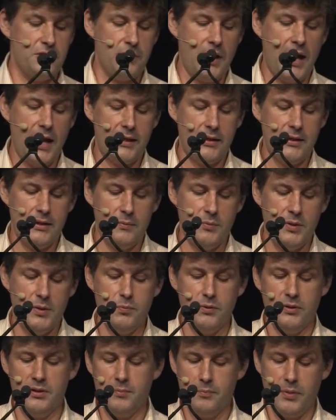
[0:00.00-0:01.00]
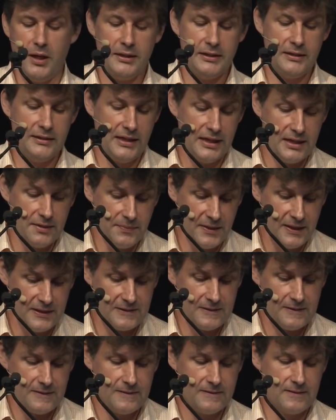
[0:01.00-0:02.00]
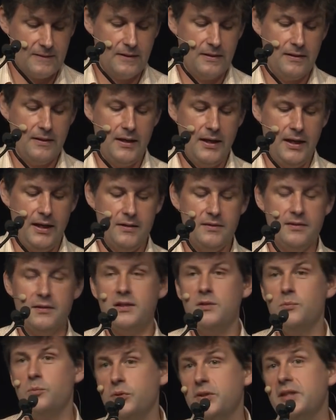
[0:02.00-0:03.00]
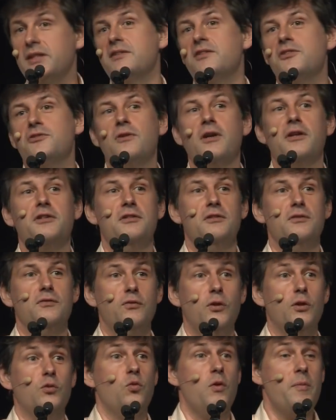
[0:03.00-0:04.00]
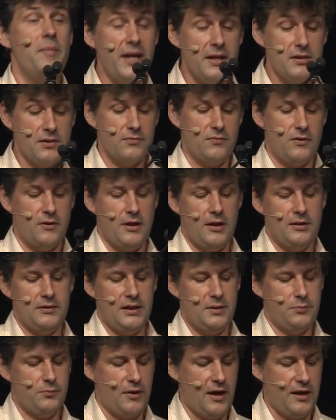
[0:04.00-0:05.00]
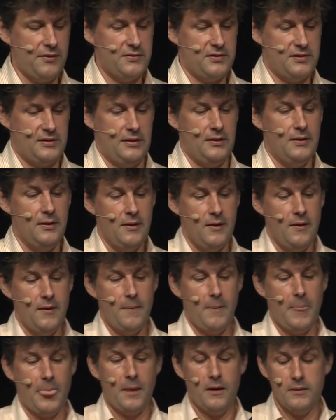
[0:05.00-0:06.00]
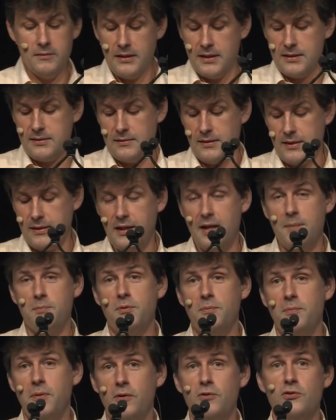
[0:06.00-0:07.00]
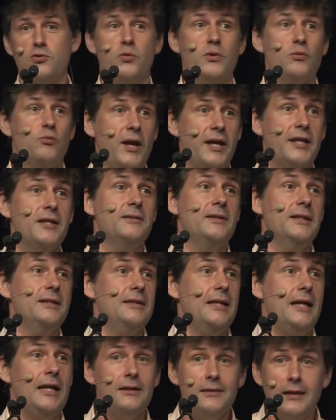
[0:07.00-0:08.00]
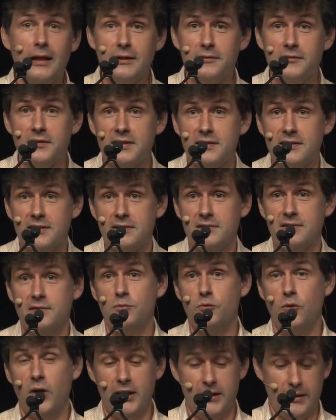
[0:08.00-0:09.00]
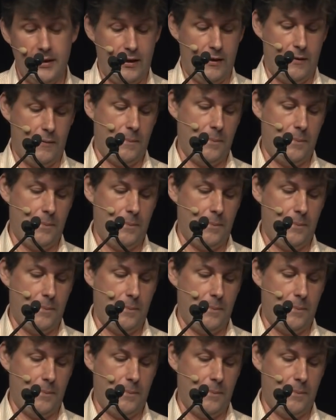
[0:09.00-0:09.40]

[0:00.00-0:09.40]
tracking, people combining databases, and the complete destruction of what remains of our online privacy, unless, like I propose, we regulate the hell out of this system right now.